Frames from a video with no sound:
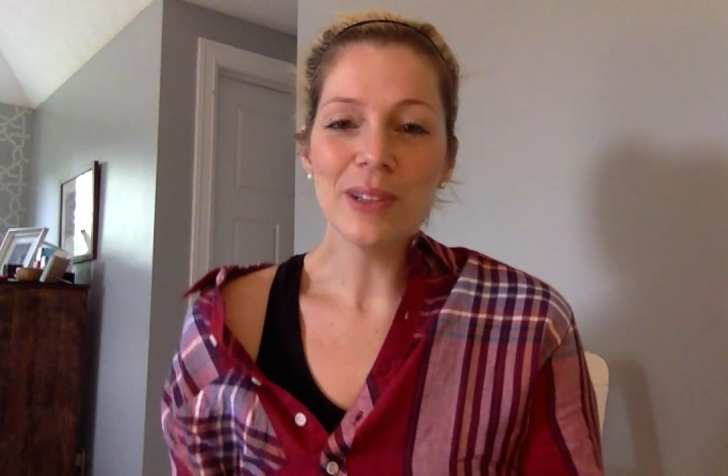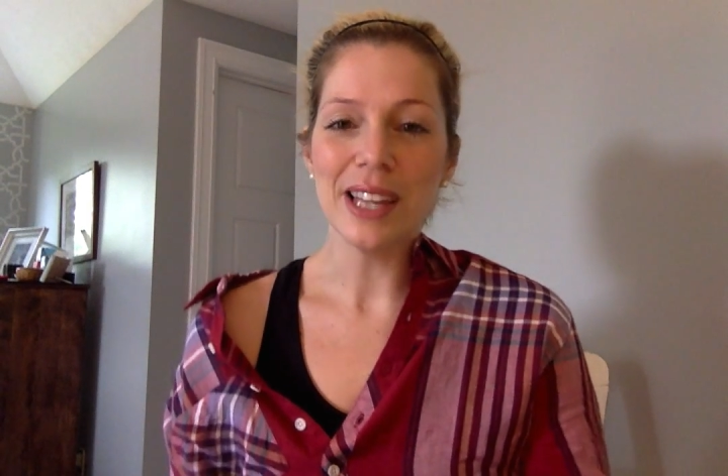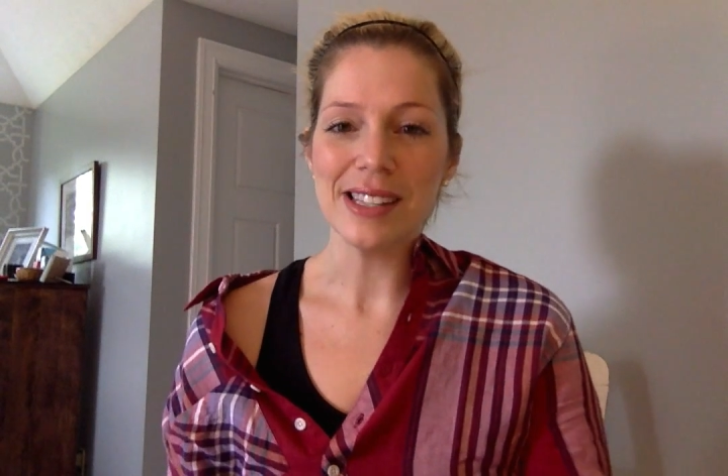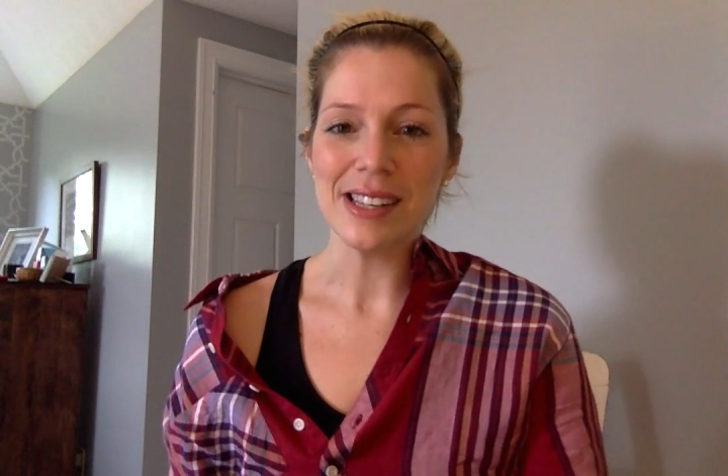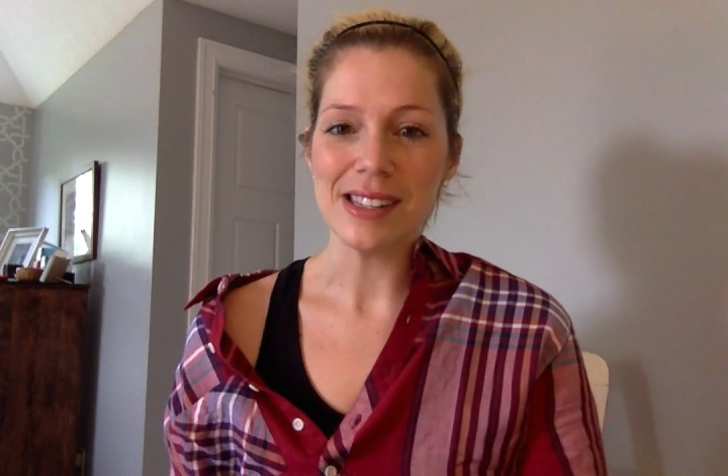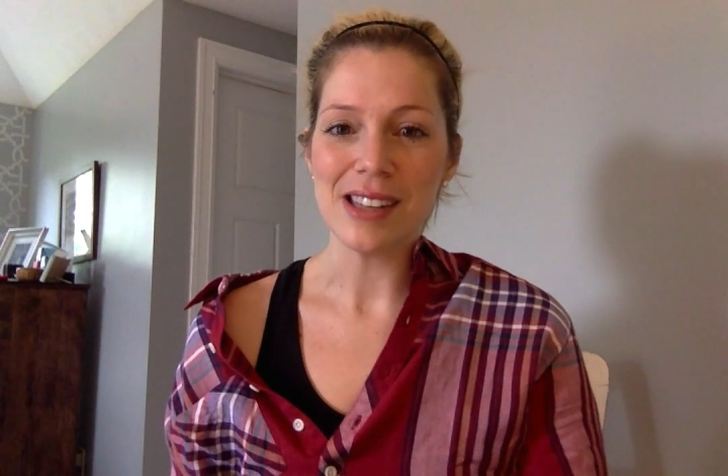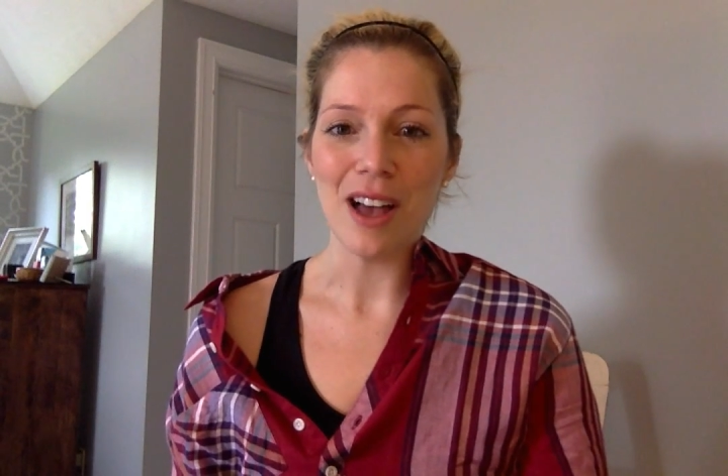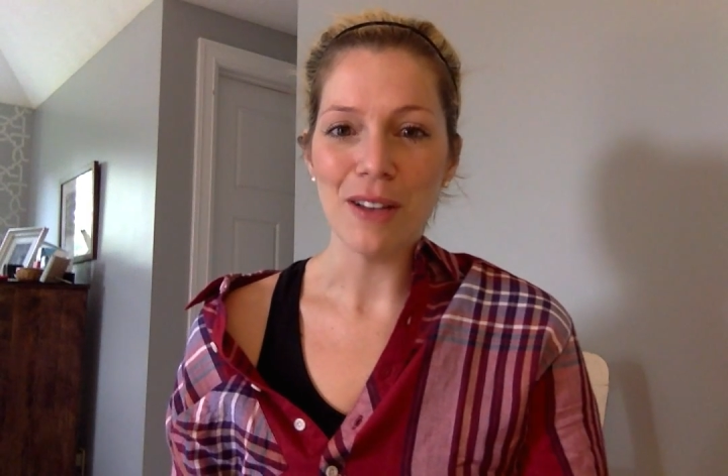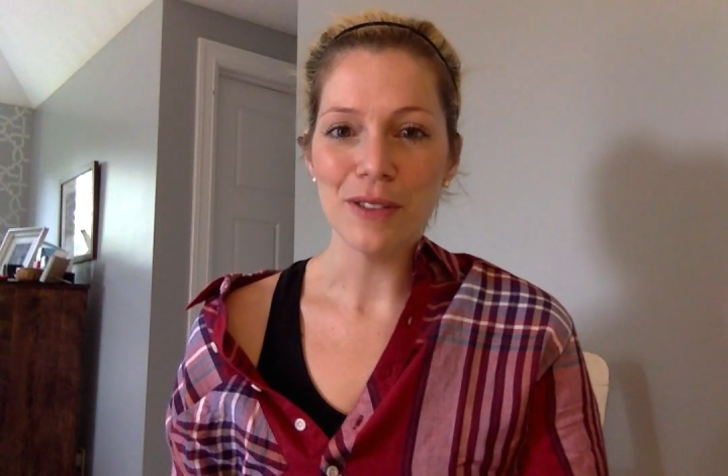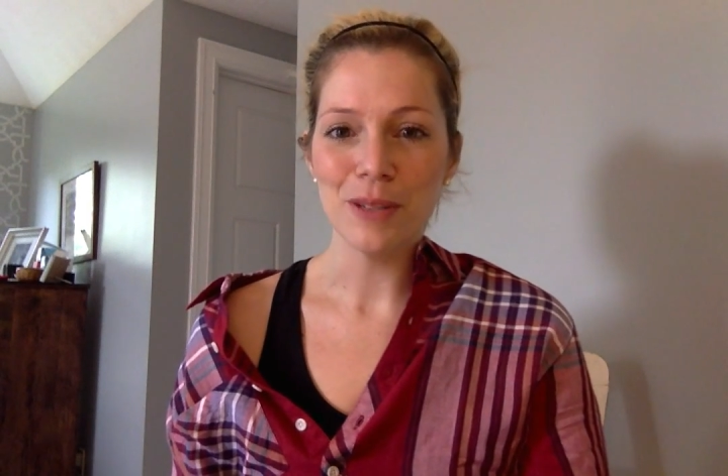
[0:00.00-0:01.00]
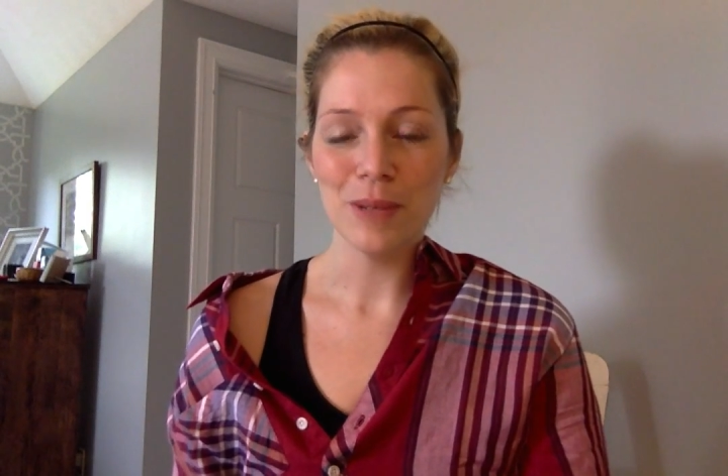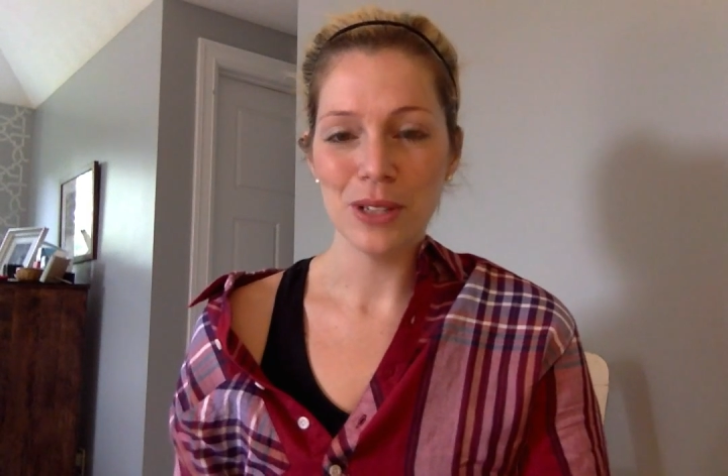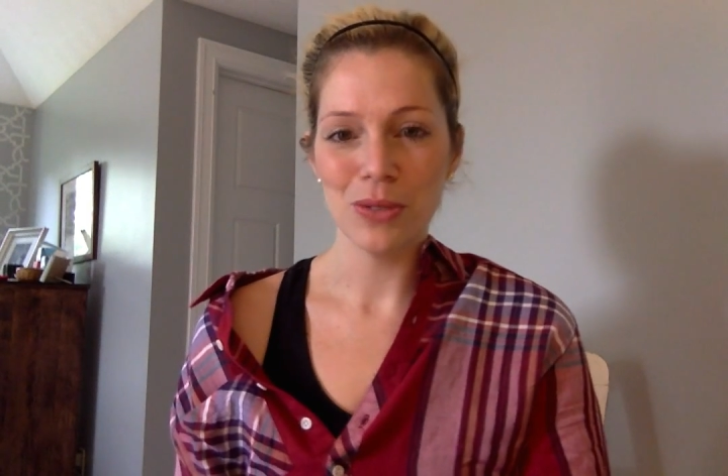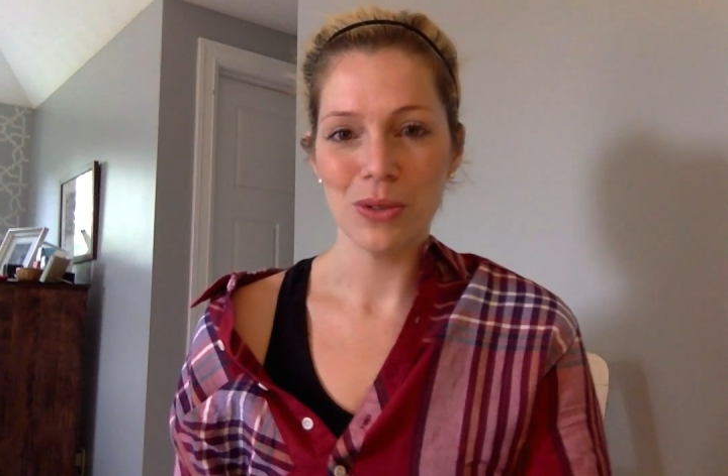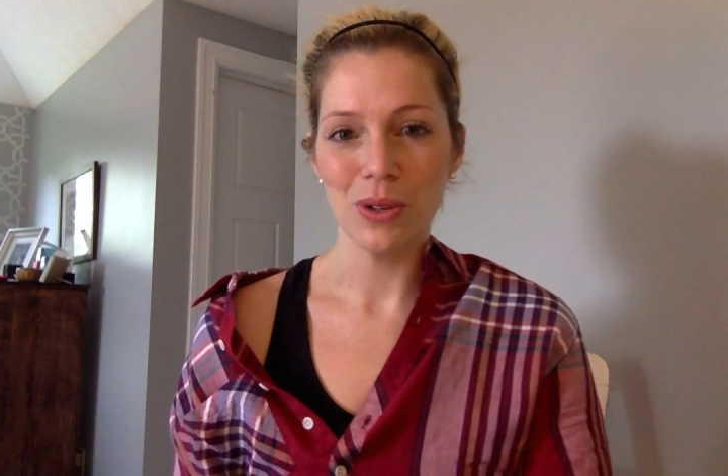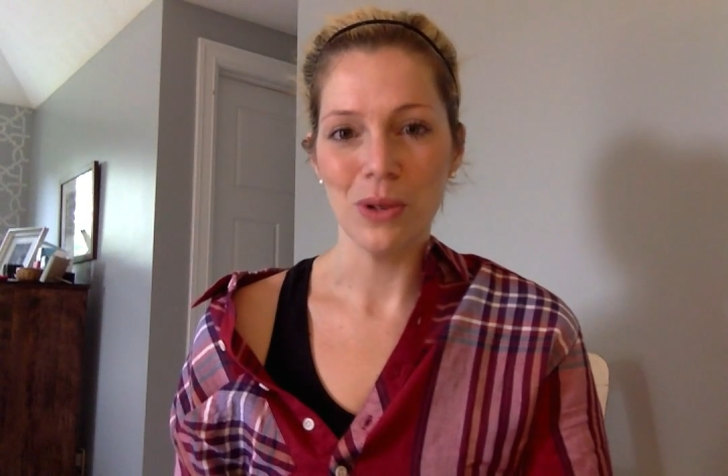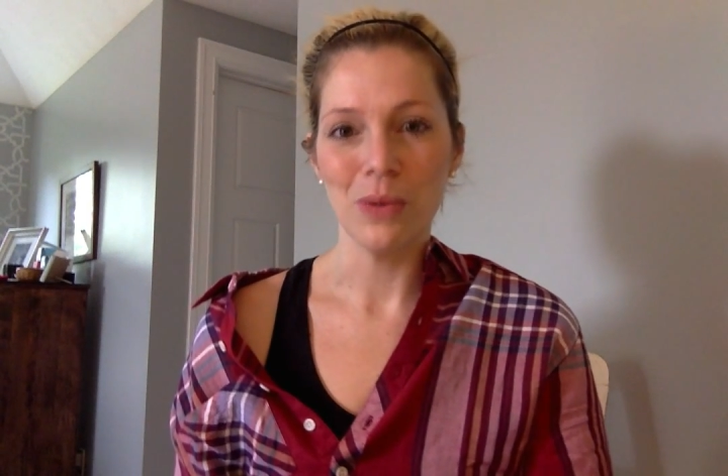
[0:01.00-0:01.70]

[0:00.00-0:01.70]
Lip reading: lends itself to be true